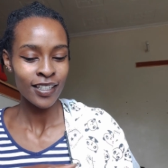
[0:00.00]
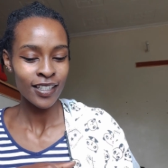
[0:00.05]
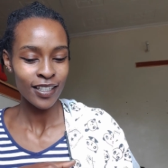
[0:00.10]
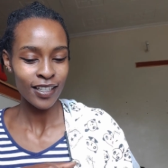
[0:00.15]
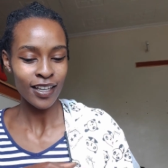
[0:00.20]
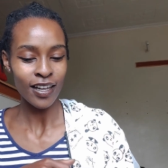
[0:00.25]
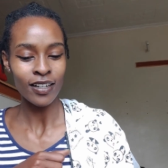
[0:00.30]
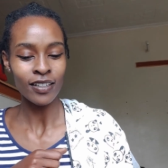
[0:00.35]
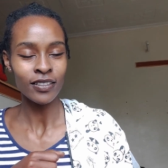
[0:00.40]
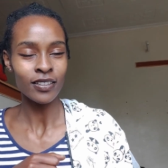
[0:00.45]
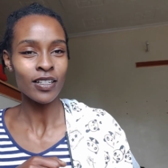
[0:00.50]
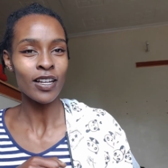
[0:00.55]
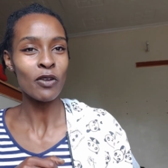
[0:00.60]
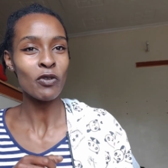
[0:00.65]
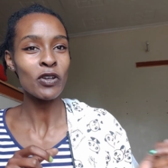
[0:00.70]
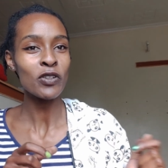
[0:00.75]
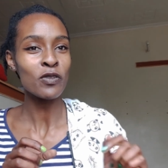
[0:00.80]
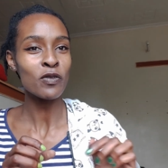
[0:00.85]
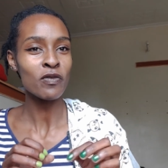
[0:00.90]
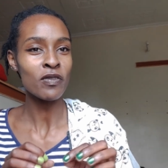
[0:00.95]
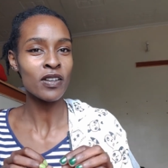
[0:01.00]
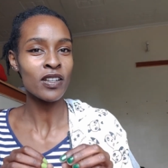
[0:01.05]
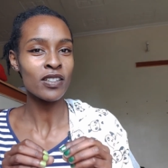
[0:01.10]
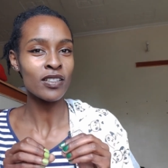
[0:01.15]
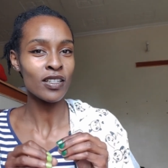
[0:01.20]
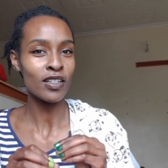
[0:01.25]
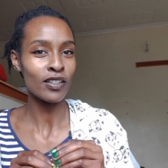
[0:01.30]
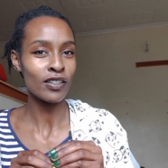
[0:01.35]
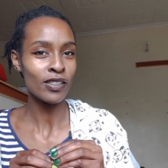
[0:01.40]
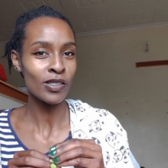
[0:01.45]
Yeah, I want to
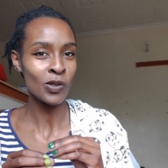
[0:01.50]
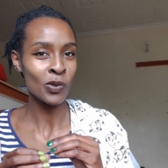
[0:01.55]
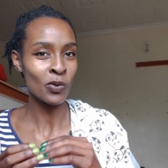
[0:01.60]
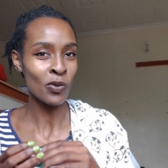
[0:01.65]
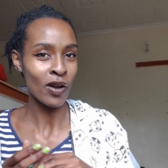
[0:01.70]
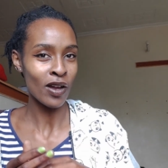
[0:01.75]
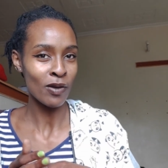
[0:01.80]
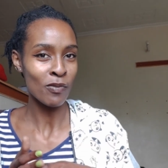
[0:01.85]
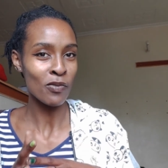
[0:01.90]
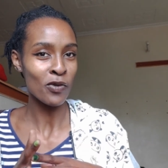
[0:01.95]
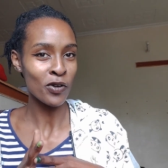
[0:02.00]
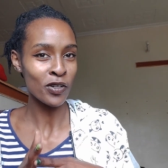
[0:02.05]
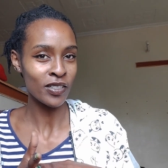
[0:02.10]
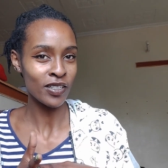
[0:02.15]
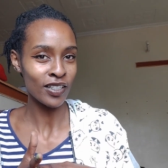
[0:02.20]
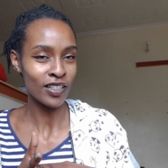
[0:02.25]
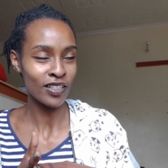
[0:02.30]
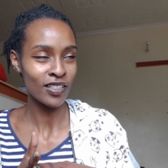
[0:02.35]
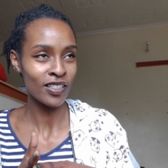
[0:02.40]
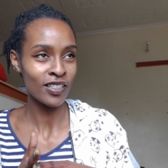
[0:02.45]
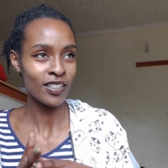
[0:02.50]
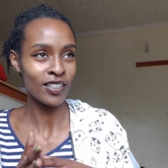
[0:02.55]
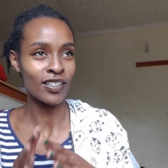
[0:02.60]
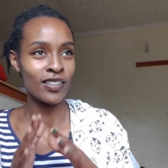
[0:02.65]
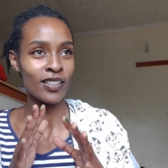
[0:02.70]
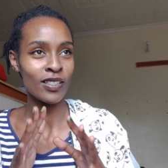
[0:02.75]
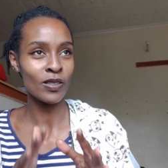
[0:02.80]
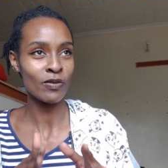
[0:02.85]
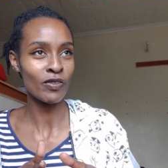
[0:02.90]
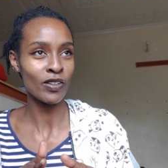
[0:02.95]
finish at least one project
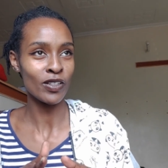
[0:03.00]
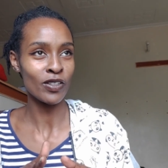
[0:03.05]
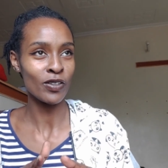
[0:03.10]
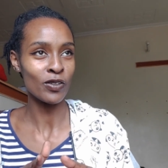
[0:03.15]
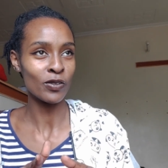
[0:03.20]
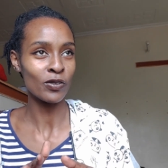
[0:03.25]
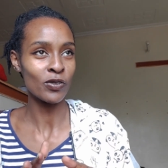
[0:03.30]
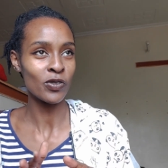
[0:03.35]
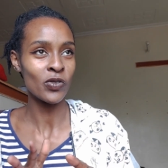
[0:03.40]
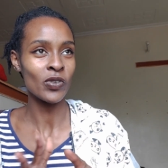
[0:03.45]
in this video,